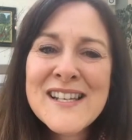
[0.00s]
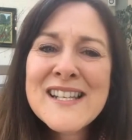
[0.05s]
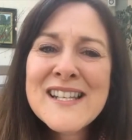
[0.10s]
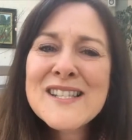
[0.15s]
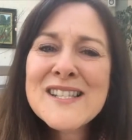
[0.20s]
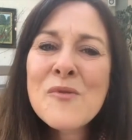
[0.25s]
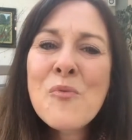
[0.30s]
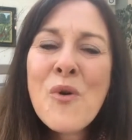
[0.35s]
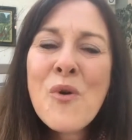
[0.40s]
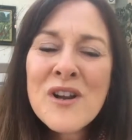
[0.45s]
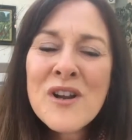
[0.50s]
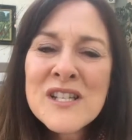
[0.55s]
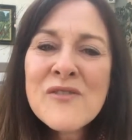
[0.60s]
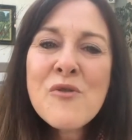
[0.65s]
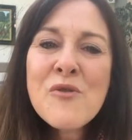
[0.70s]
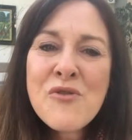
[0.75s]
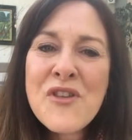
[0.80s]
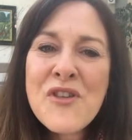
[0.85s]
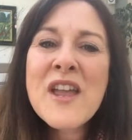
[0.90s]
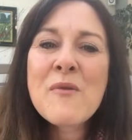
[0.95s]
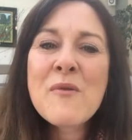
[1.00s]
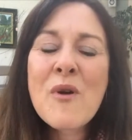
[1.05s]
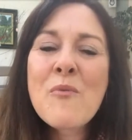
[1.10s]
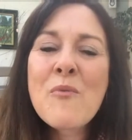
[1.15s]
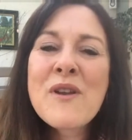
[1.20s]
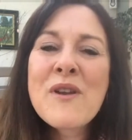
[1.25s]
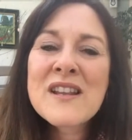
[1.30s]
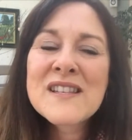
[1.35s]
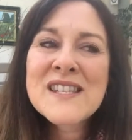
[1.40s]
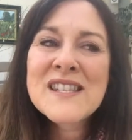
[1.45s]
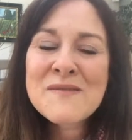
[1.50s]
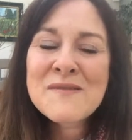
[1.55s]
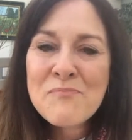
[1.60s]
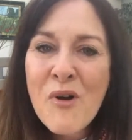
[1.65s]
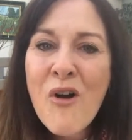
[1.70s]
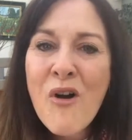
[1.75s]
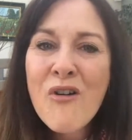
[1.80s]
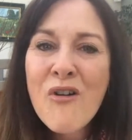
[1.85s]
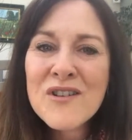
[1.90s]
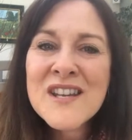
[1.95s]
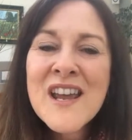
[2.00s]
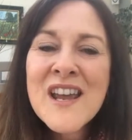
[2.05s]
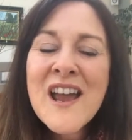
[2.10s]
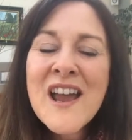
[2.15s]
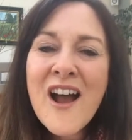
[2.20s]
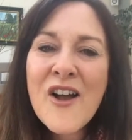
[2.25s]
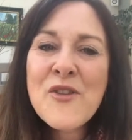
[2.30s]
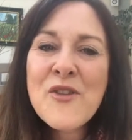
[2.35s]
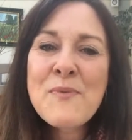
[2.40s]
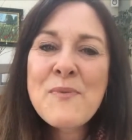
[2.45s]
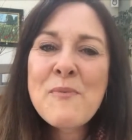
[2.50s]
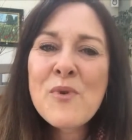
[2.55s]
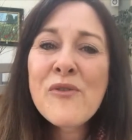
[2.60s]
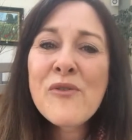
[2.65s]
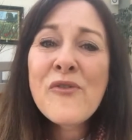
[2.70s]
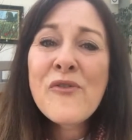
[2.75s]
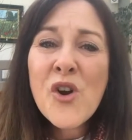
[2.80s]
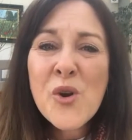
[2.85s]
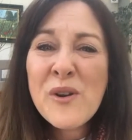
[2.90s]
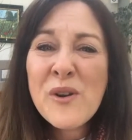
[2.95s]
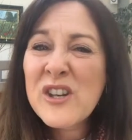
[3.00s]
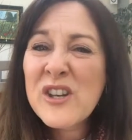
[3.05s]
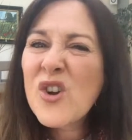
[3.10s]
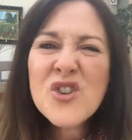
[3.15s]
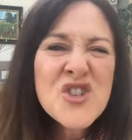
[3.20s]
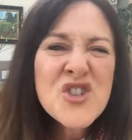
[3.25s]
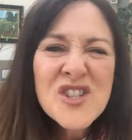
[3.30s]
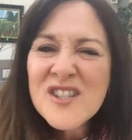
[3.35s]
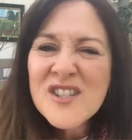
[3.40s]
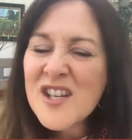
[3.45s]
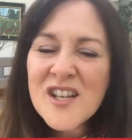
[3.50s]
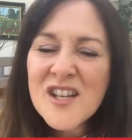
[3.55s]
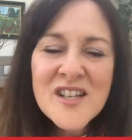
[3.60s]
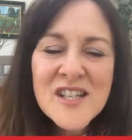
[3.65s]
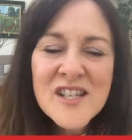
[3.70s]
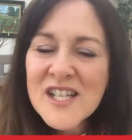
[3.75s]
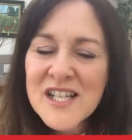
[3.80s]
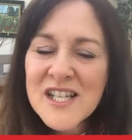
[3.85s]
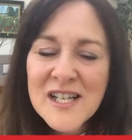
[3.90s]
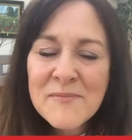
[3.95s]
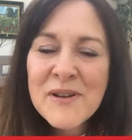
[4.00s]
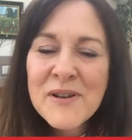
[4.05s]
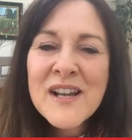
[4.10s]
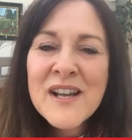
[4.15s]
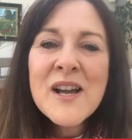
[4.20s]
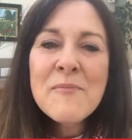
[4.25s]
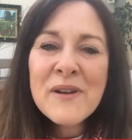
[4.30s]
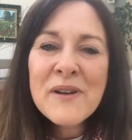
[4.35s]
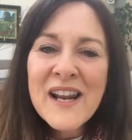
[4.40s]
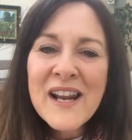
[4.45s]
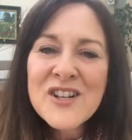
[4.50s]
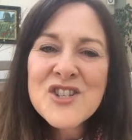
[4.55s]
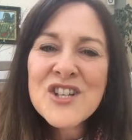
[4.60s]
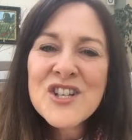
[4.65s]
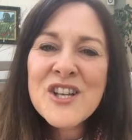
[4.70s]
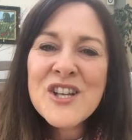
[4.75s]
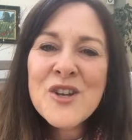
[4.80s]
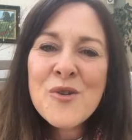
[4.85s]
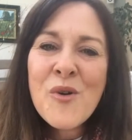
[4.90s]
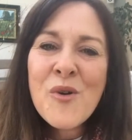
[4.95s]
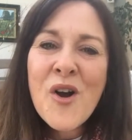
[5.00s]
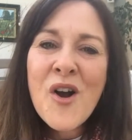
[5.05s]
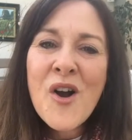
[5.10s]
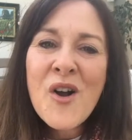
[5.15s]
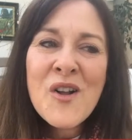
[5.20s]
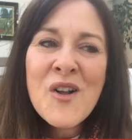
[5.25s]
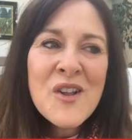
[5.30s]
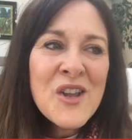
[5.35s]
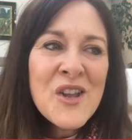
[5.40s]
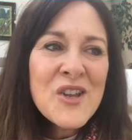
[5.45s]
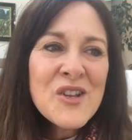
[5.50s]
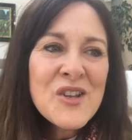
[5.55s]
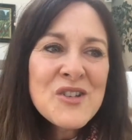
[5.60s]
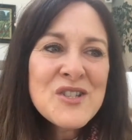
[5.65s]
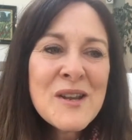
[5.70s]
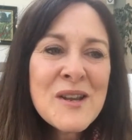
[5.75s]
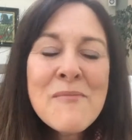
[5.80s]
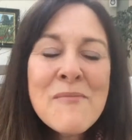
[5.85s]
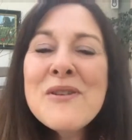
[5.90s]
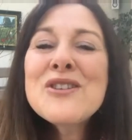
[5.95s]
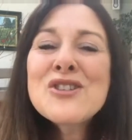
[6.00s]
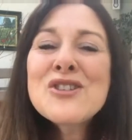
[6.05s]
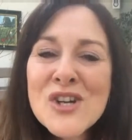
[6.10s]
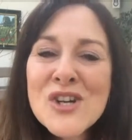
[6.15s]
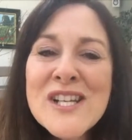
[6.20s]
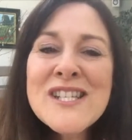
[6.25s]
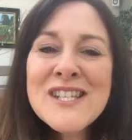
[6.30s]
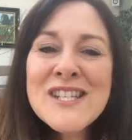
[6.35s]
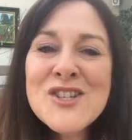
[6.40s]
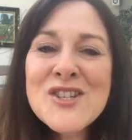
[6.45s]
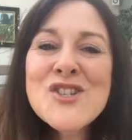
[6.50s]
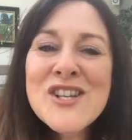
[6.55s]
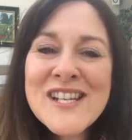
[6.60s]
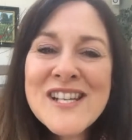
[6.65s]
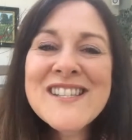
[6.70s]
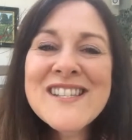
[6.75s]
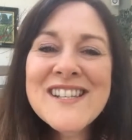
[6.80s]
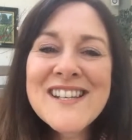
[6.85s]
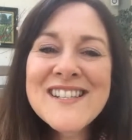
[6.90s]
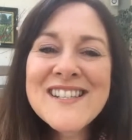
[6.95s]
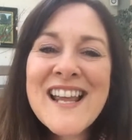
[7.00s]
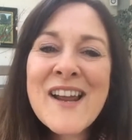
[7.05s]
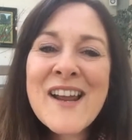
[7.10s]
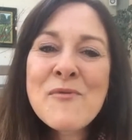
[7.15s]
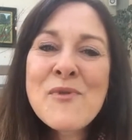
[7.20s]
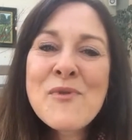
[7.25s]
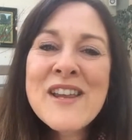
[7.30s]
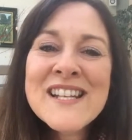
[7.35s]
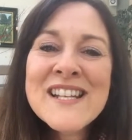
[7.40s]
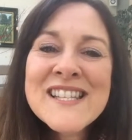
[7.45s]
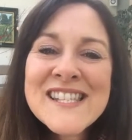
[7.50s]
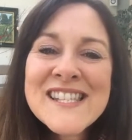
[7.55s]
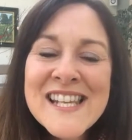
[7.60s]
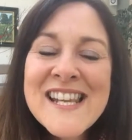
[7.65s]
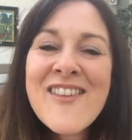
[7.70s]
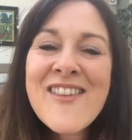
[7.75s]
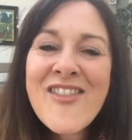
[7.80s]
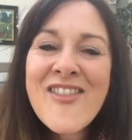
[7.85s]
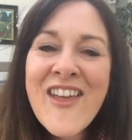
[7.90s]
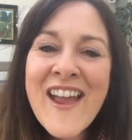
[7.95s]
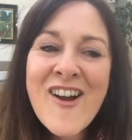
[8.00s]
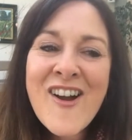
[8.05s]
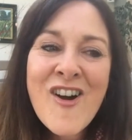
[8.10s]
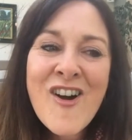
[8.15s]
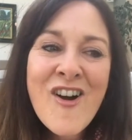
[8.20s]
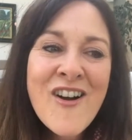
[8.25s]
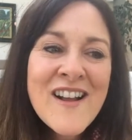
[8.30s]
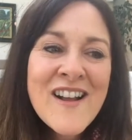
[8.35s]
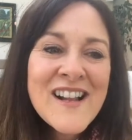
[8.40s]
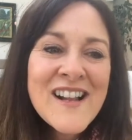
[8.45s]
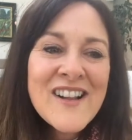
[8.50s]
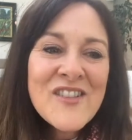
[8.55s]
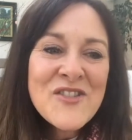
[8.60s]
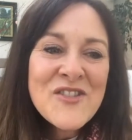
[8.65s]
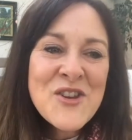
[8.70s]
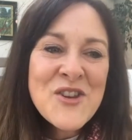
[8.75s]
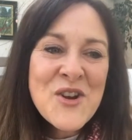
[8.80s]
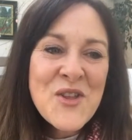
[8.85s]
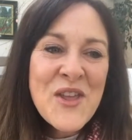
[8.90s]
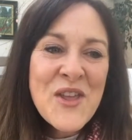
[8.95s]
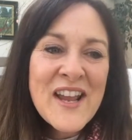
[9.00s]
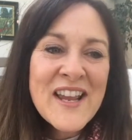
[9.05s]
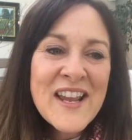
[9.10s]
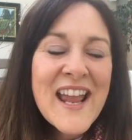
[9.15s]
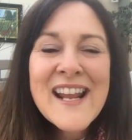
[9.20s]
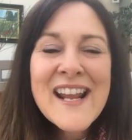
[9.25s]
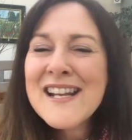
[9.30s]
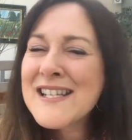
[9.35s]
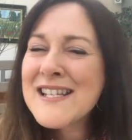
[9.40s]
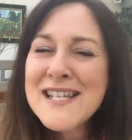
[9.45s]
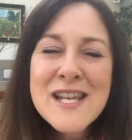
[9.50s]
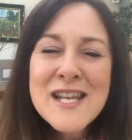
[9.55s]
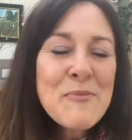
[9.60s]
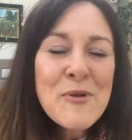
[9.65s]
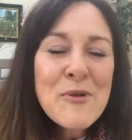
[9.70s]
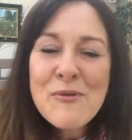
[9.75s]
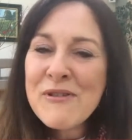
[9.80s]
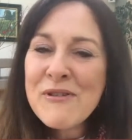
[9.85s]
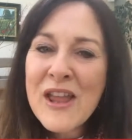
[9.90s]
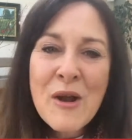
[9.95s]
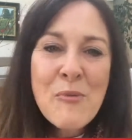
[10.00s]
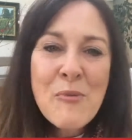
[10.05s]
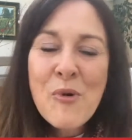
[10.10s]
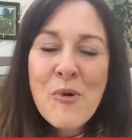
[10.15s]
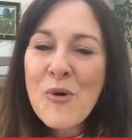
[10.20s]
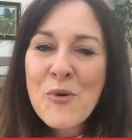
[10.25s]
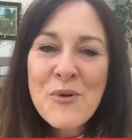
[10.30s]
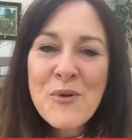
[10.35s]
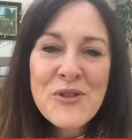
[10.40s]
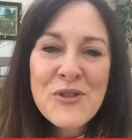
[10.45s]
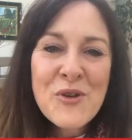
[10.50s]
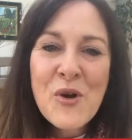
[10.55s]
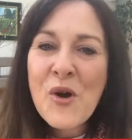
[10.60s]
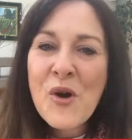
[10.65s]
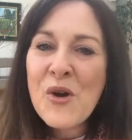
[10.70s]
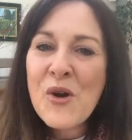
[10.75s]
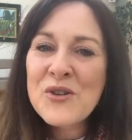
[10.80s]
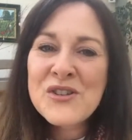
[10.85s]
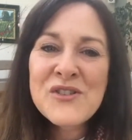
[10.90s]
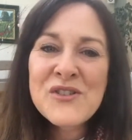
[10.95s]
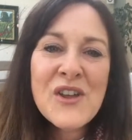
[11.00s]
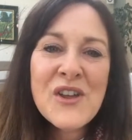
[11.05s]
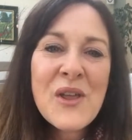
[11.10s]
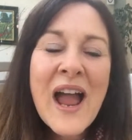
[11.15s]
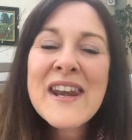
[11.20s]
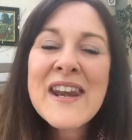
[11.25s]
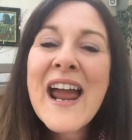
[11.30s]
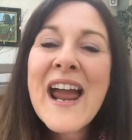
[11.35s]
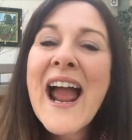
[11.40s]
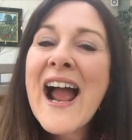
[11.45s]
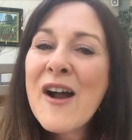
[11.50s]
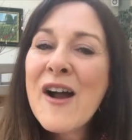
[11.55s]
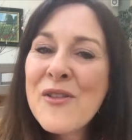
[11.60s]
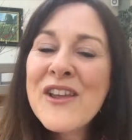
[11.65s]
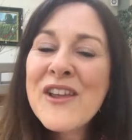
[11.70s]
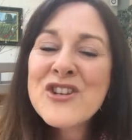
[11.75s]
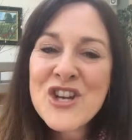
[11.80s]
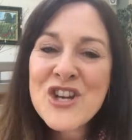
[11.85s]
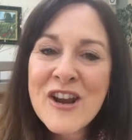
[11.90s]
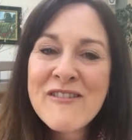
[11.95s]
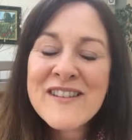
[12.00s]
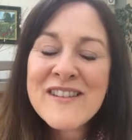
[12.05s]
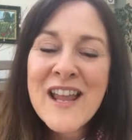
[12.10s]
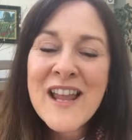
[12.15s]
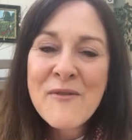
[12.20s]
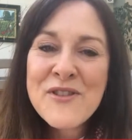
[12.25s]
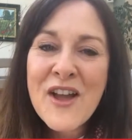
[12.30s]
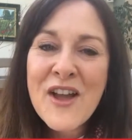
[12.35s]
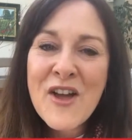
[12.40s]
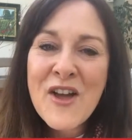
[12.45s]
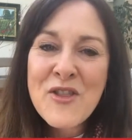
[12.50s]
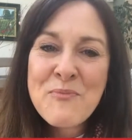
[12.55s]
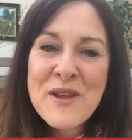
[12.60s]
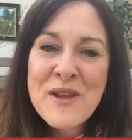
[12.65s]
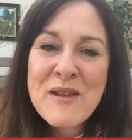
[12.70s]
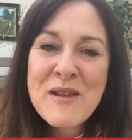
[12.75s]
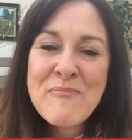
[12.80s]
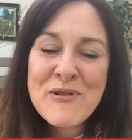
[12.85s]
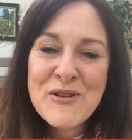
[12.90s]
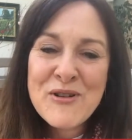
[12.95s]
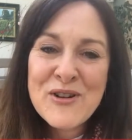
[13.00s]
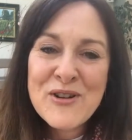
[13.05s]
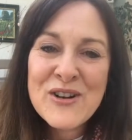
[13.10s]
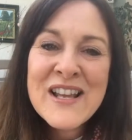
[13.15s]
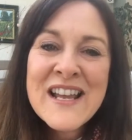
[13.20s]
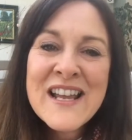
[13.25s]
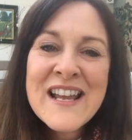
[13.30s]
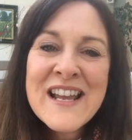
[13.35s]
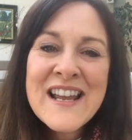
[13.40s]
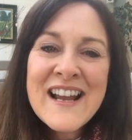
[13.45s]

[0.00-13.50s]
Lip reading: And it's a wonderful thing when we can spot other people are following, not just turning up, but actually who are demonstrating Jesus. And we can see that they are, they're getting deeper in their walk with God and how they're sharing that with other people.